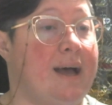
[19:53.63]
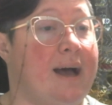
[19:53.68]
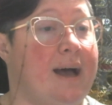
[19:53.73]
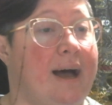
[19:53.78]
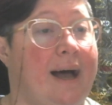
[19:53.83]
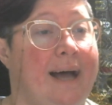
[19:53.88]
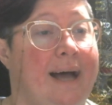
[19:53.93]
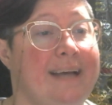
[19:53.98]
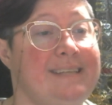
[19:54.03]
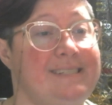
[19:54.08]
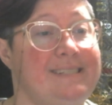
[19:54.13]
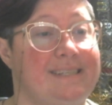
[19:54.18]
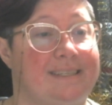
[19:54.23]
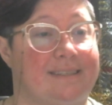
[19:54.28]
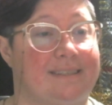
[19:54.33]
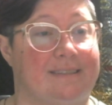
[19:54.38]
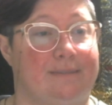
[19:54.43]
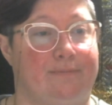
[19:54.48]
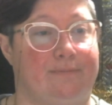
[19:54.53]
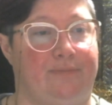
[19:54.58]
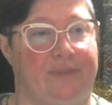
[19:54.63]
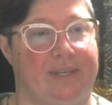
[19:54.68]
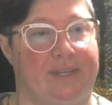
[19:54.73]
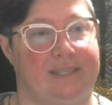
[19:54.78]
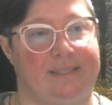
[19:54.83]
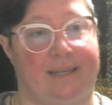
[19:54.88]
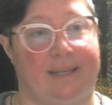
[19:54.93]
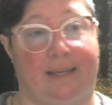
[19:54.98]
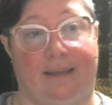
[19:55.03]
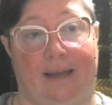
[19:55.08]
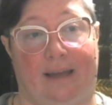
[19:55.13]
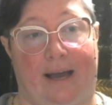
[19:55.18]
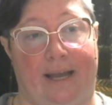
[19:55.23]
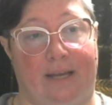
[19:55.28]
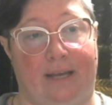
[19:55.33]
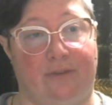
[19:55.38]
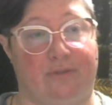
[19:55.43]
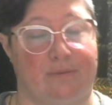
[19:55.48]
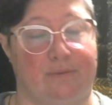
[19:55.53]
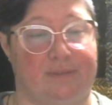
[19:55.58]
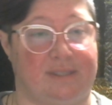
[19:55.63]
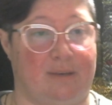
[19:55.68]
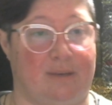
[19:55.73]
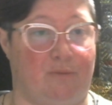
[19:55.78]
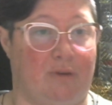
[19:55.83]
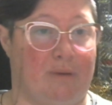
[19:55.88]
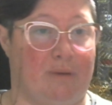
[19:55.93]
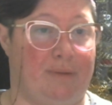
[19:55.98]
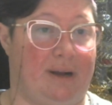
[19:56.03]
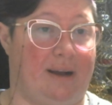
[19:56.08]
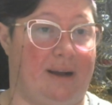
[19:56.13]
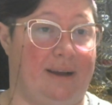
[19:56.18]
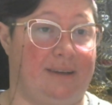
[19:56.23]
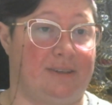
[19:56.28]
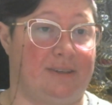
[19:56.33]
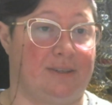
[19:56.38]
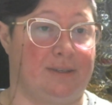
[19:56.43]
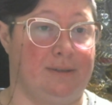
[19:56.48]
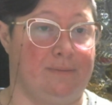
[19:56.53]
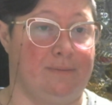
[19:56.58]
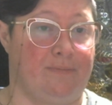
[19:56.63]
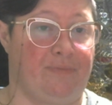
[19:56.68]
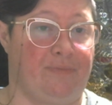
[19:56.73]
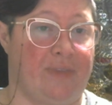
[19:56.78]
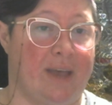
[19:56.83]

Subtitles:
"Isaac," said Laia from somewhere behind her,